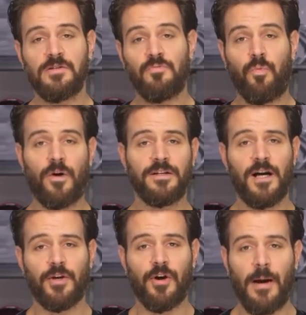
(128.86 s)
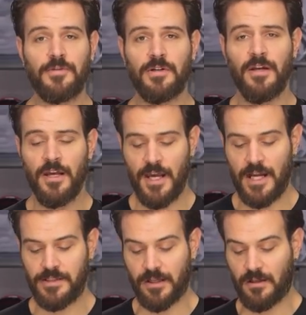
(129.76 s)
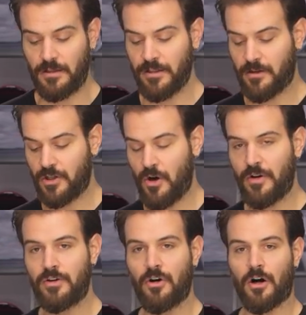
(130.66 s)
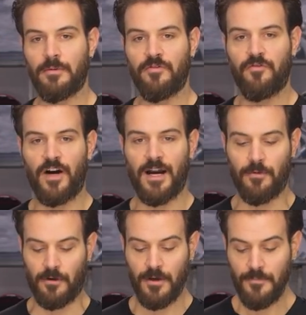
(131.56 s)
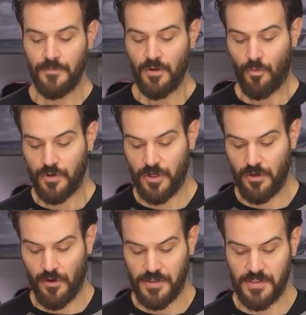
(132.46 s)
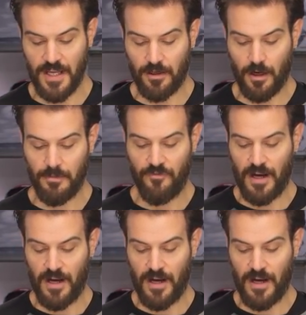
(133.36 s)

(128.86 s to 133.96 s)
is one color option, and it's a clear-coated carbon fiber. What you're gonna notice is that carbon